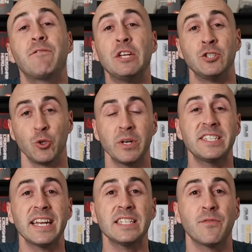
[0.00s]
If you
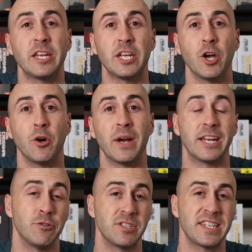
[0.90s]
enjoyed today's video
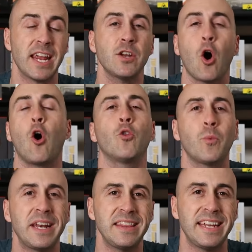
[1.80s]
and you stayed all
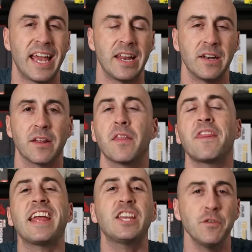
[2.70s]
the way to the end,
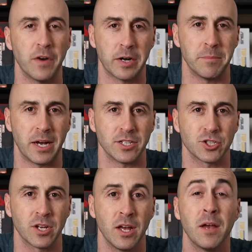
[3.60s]
thank you very
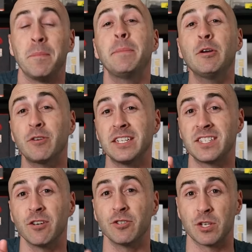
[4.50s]
much. Maybe you'll
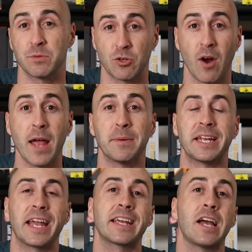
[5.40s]
consider
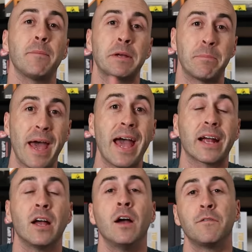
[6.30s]
subscribing and coming
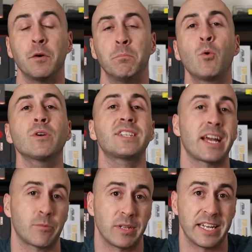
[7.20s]
back for more
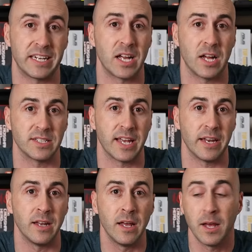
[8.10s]
tech-related
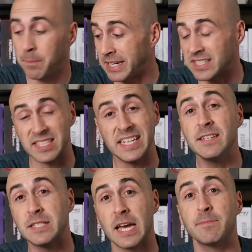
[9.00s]
content, because
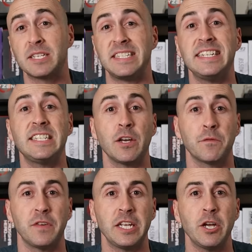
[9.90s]
these types of
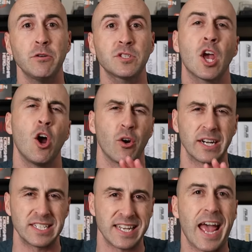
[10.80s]
detailed videos
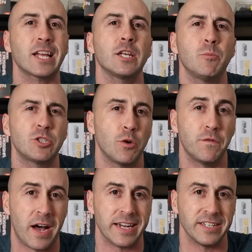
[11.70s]
are exactly what
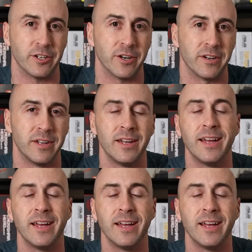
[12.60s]
you'll find here.